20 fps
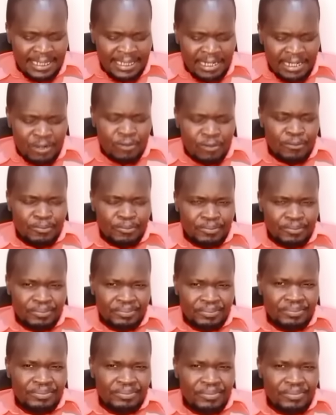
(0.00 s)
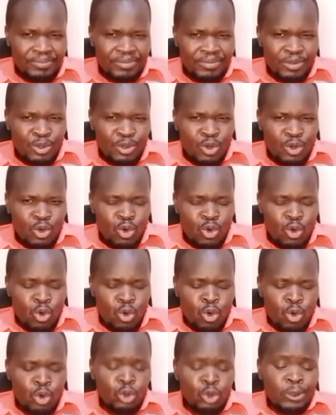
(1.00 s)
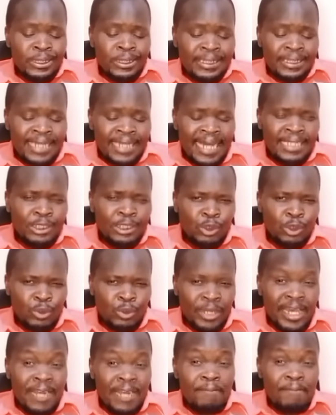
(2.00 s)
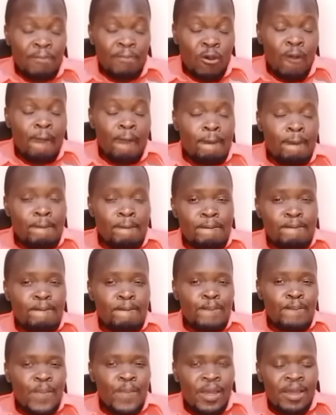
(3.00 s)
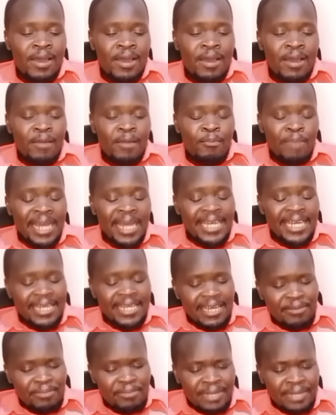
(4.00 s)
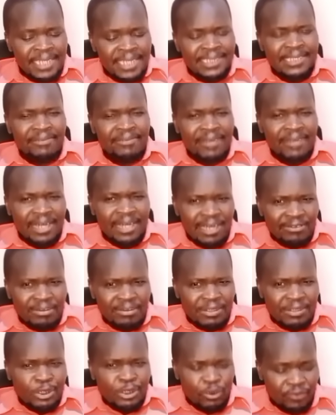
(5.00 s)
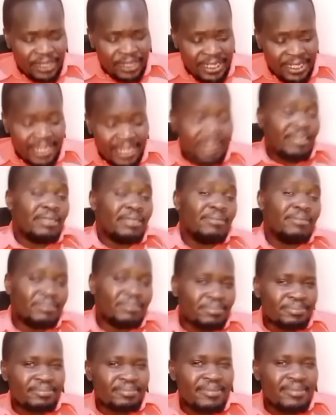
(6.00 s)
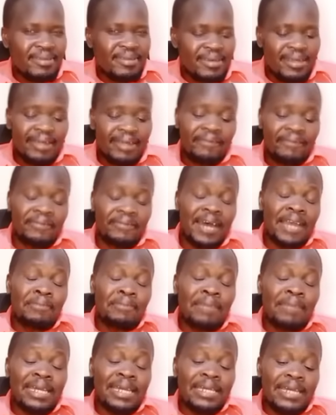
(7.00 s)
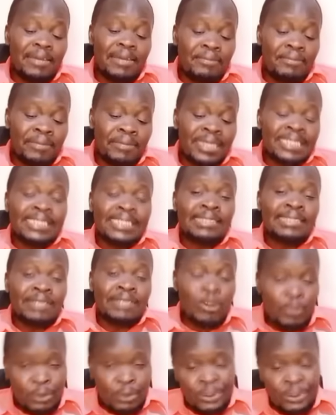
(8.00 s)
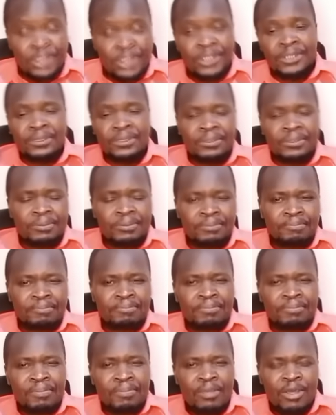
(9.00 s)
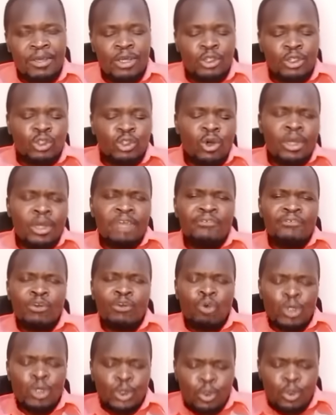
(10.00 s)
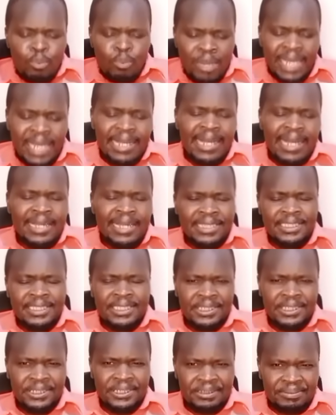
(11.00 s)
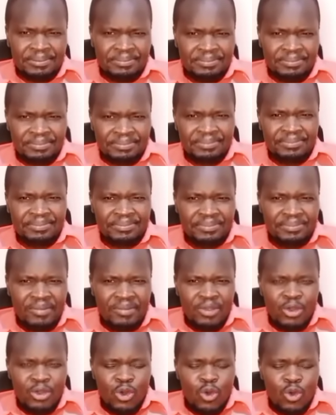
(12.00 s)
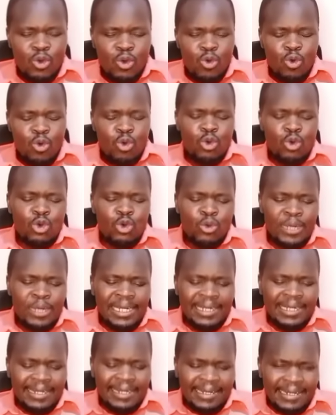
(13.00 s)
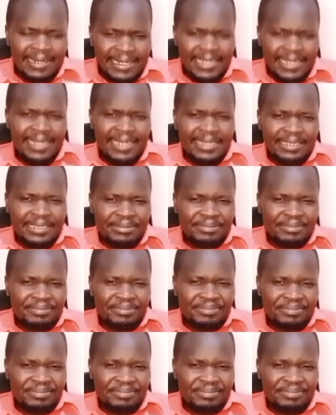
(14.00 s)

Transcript: now, Uhuru stands to gain more by embracing the government of the day than by embracing the opposition. So if he was to make a decision, Uhuru will clearly